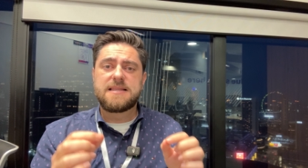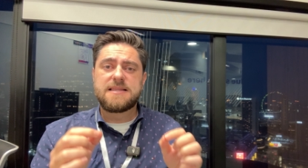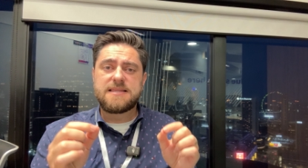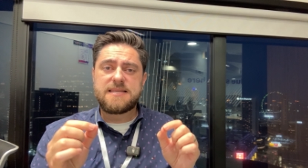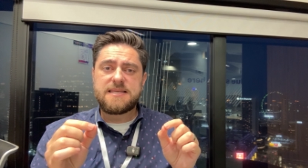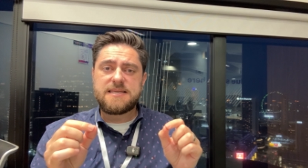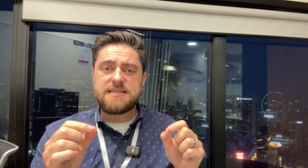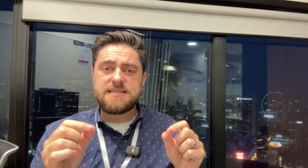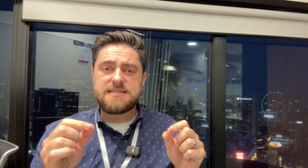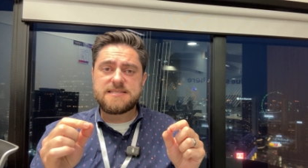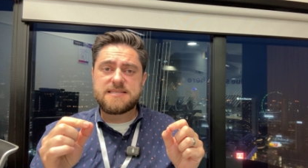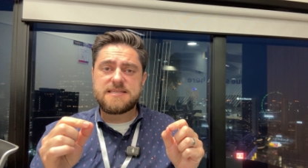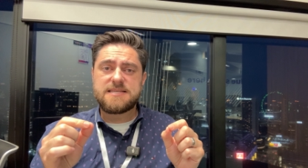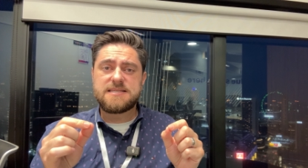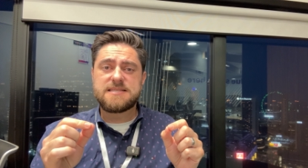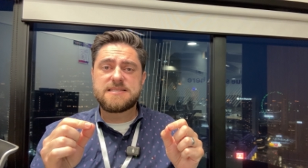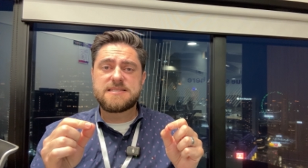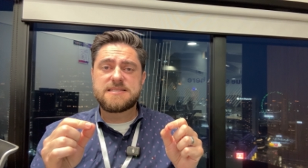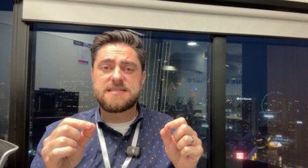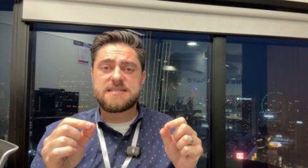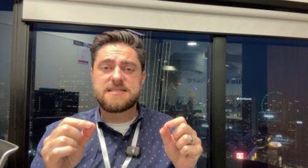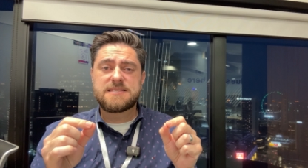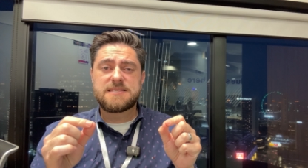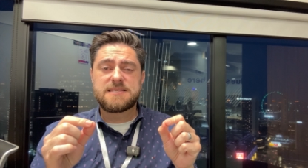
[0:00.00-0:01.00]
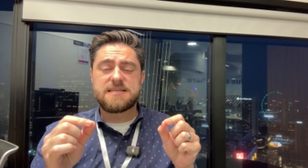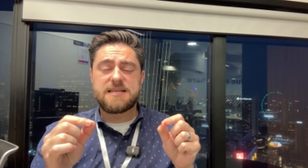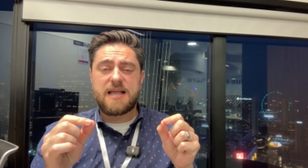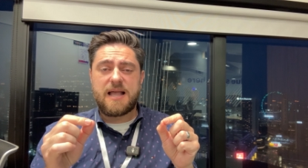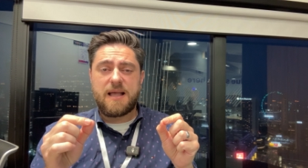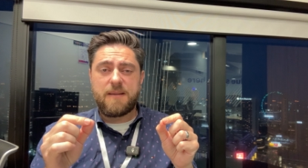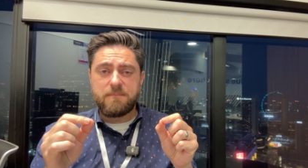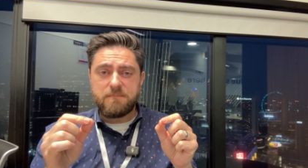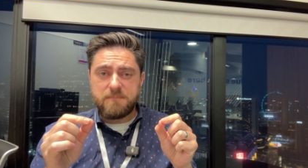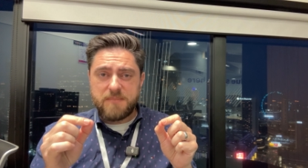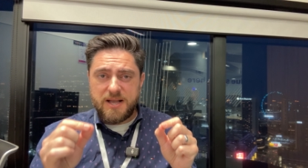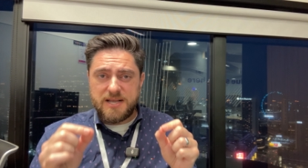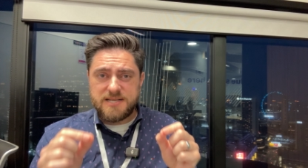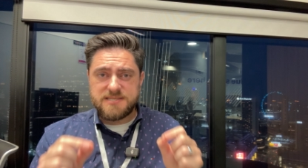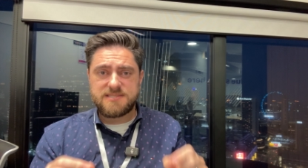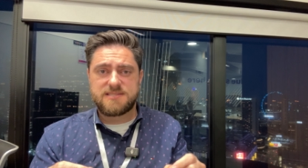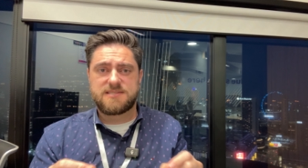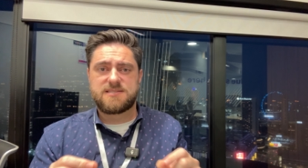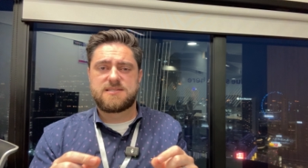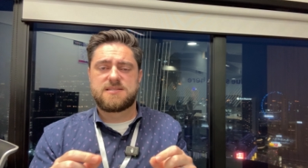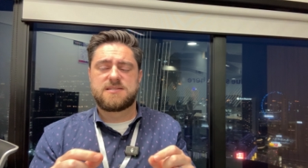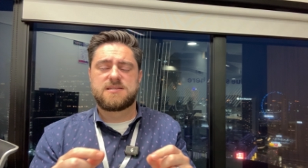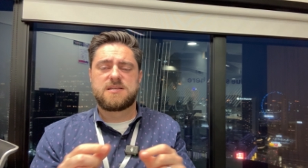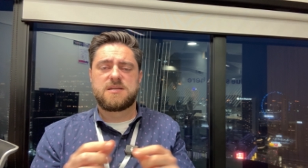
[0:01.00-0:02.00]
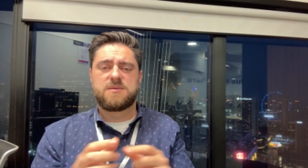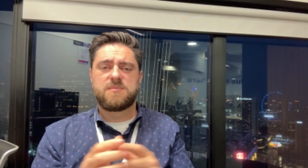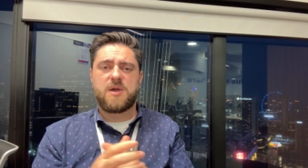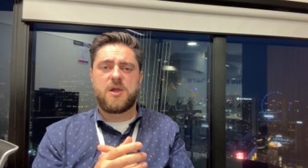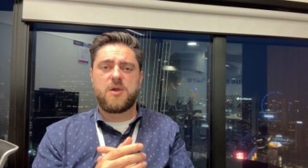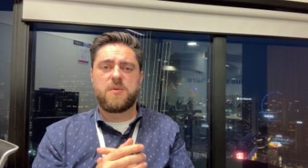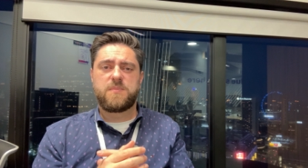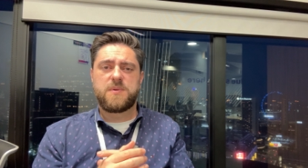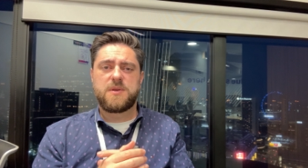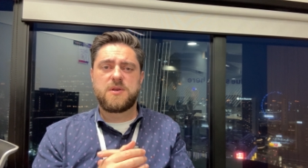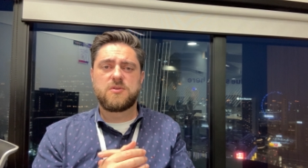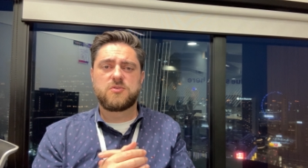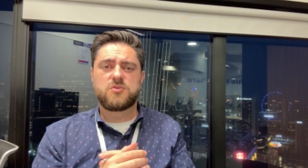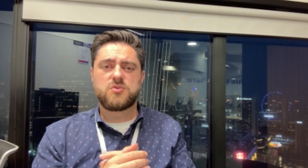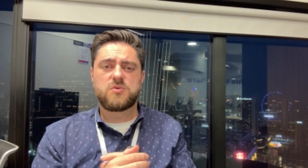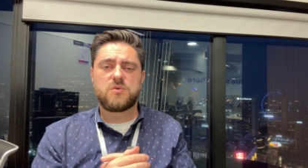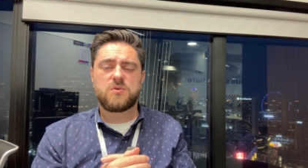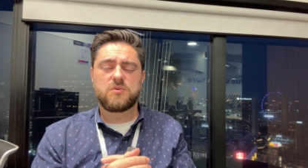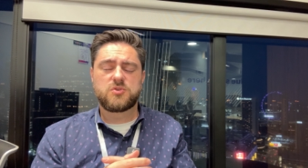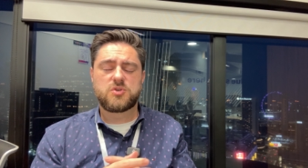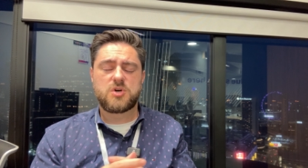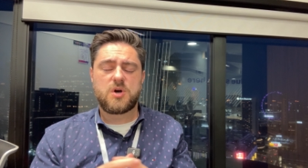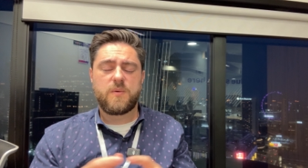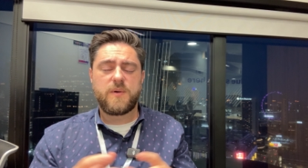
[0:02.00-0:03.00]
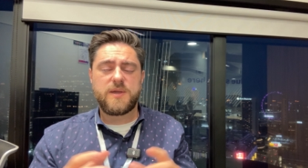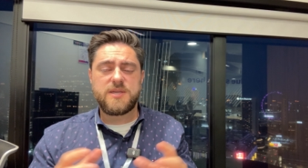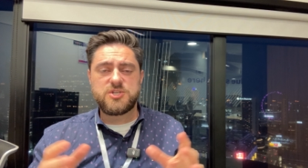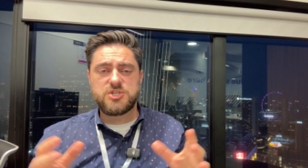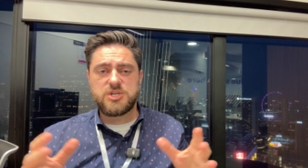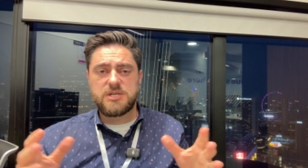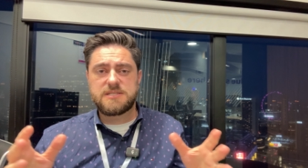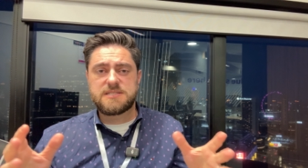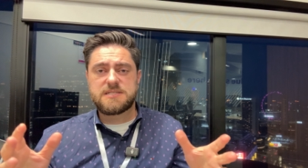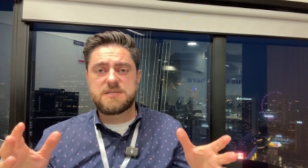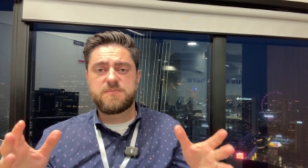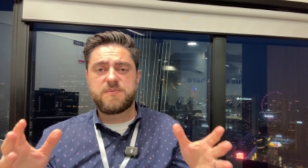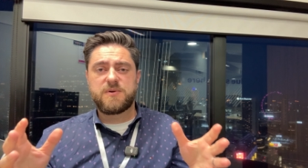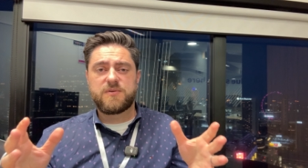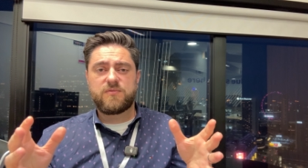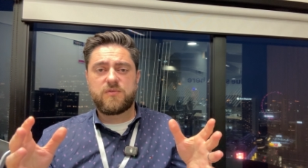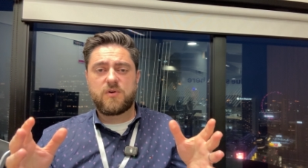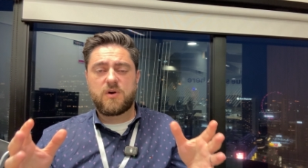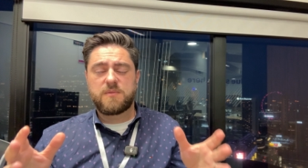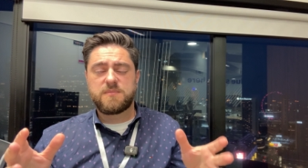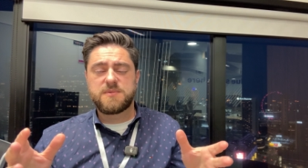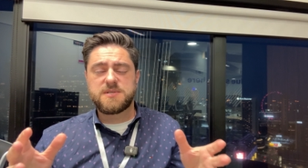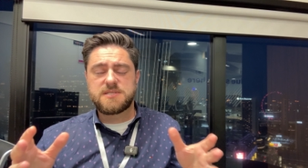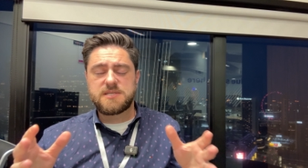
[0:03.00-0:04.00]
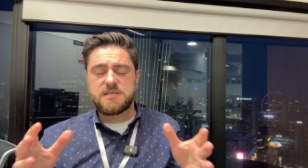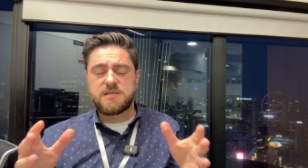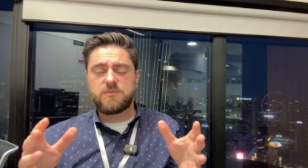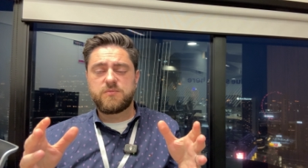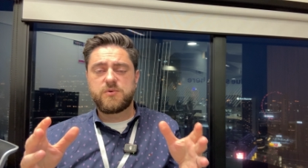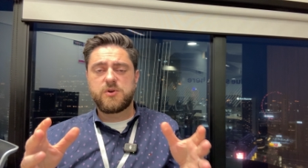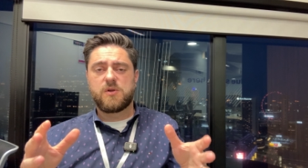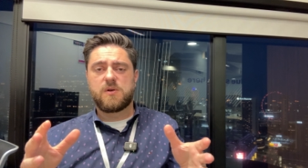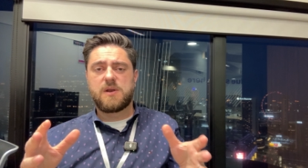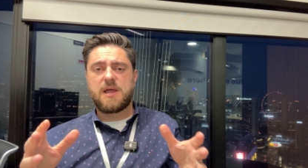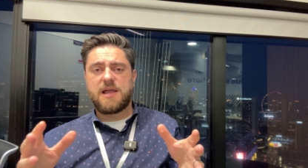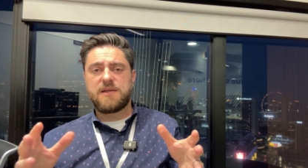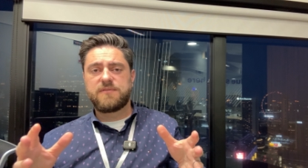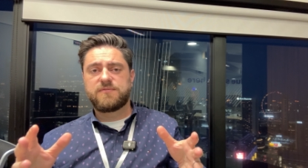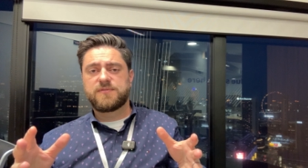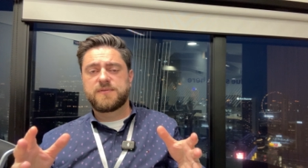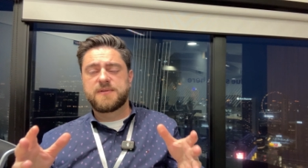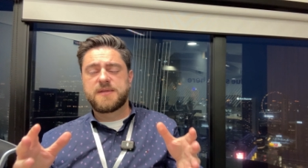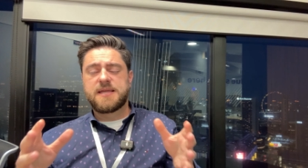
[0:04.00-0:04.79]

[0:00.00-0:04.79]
This is a must, in my opinion, to control agentic performance in real life.